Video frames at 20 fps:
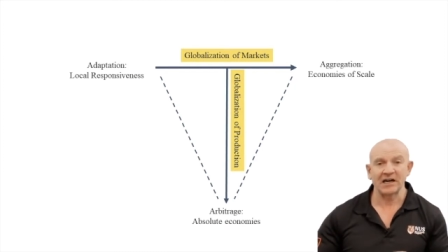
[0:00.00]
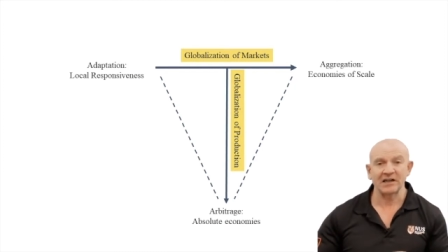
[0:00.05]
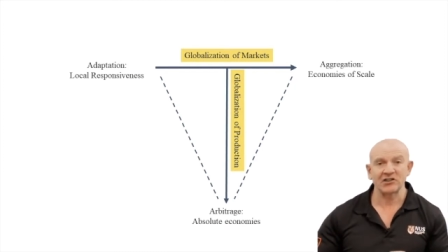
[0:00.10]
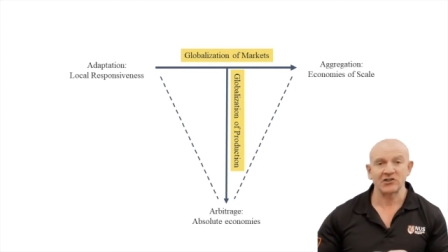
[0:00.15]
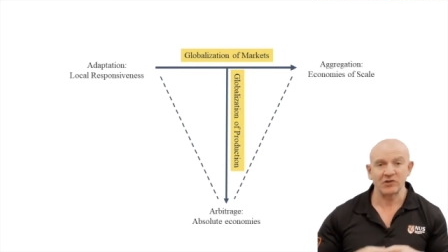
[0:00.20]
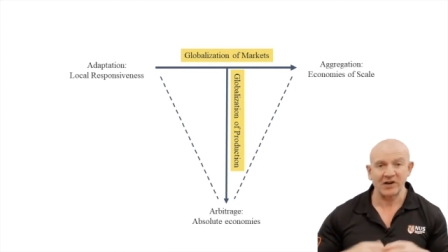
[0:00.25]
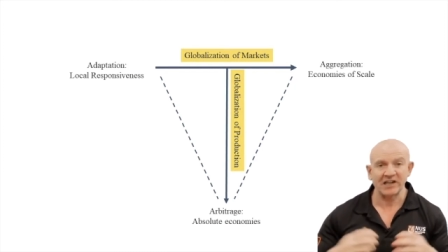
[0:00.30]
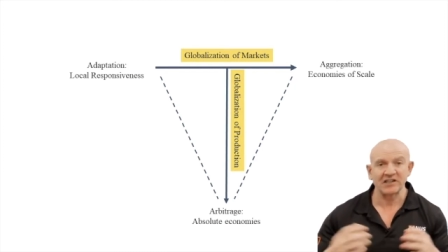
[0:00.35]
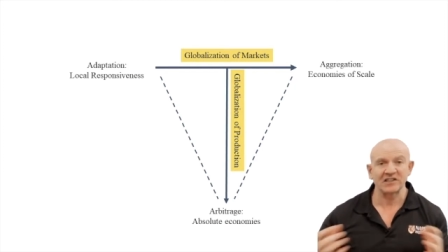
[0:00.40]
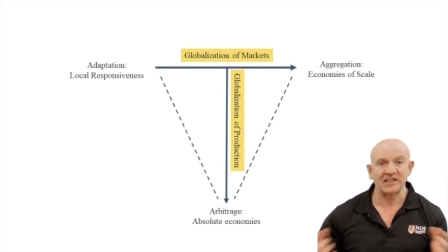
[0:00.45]

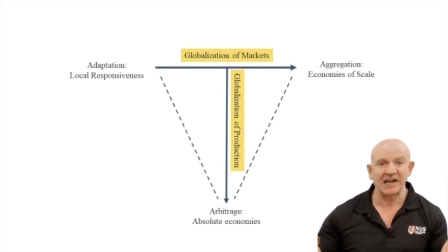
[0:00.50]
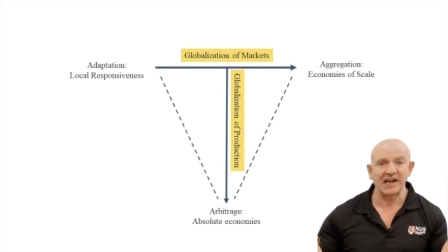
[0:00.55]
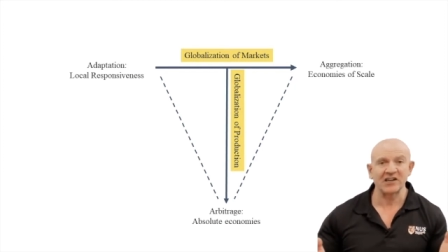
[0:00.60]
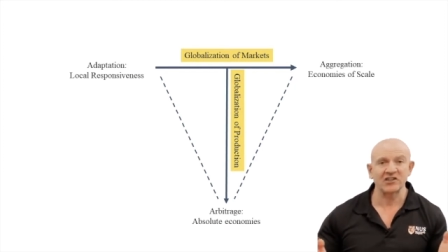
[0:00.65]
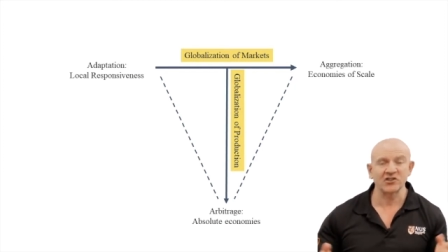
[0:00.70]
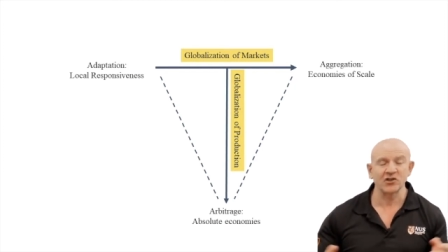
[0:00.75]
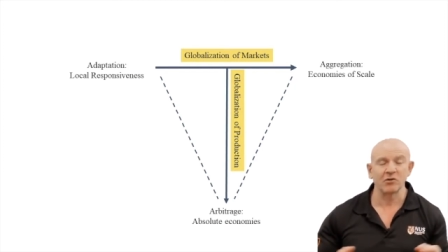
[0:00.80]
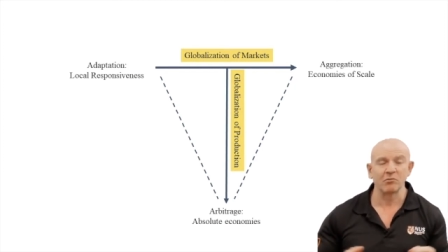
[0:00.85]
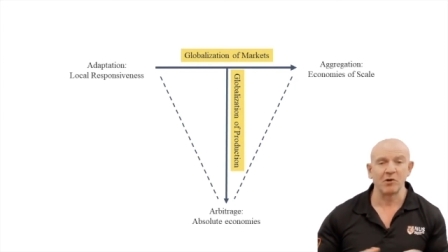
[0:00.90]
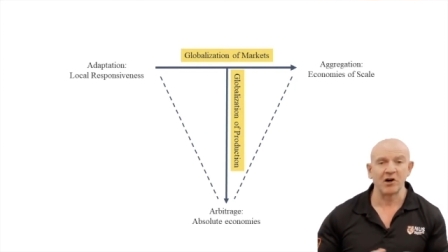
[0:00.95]

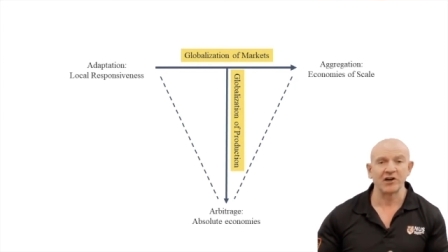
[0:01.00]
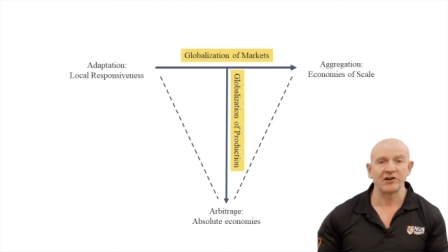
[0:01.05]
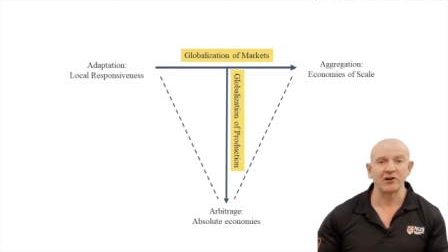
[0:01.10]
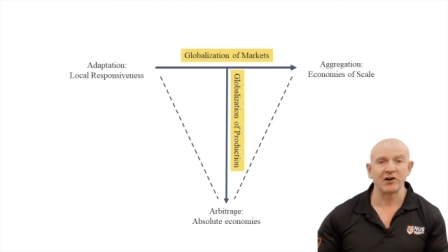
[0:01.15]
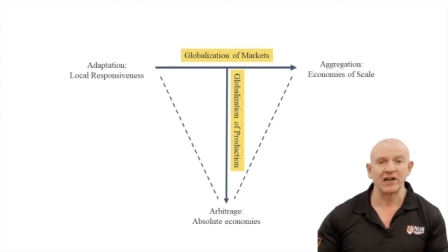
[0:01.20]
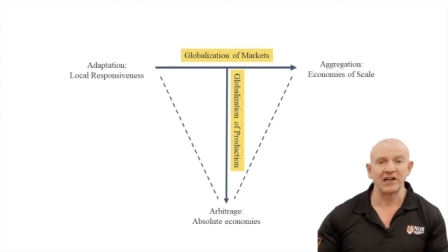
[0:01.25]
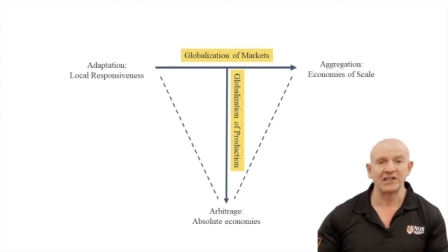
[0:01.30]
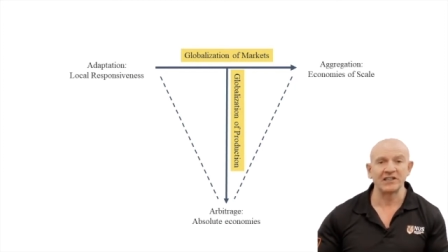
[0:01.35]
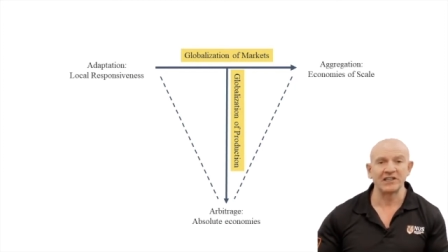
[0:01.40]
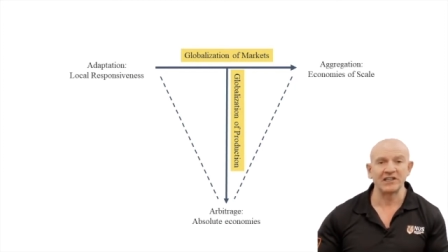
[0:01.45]
transnational model
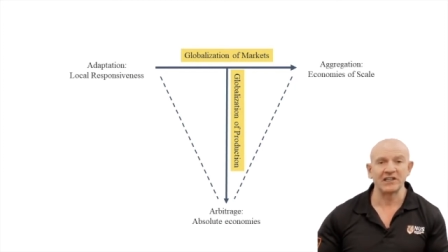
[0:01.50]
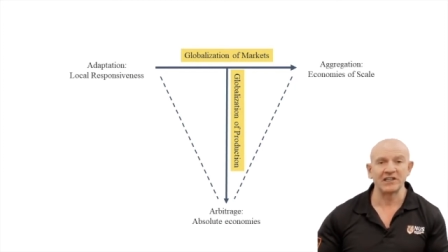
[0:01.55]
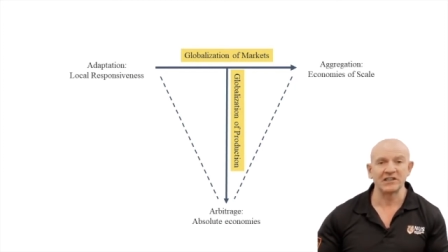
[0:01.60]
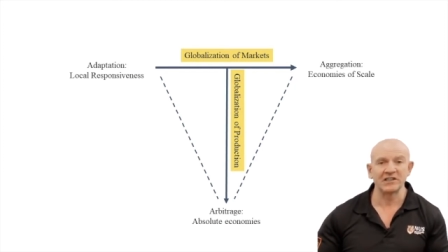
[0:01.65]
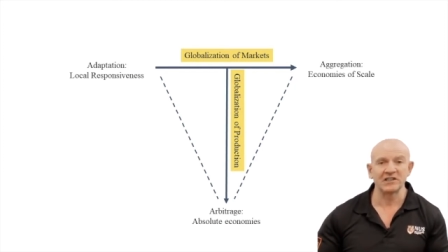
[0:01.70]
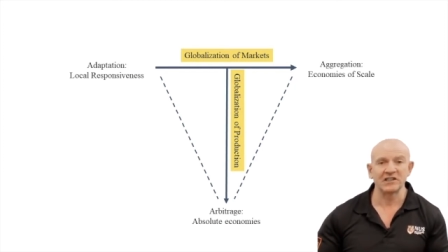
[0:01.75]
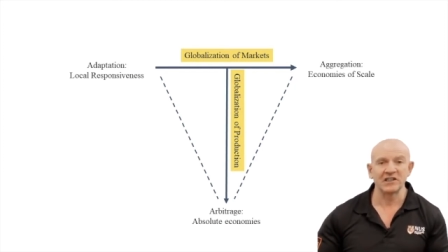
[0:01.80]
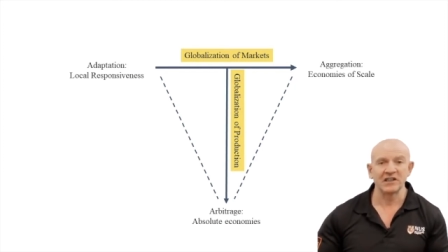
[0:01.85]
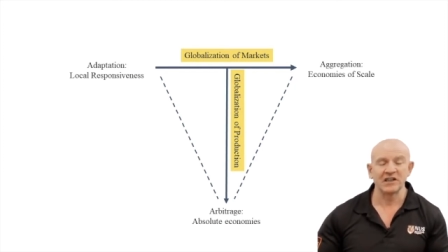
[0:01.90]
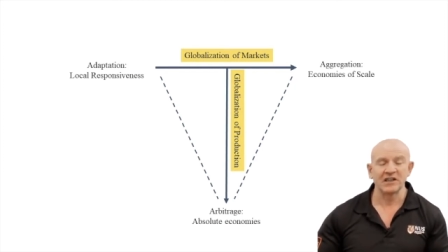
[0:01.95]

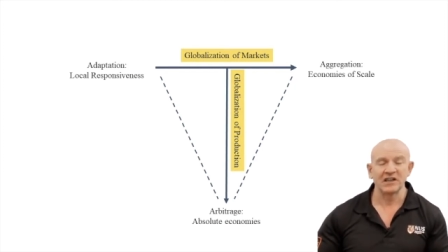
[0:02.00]
ideas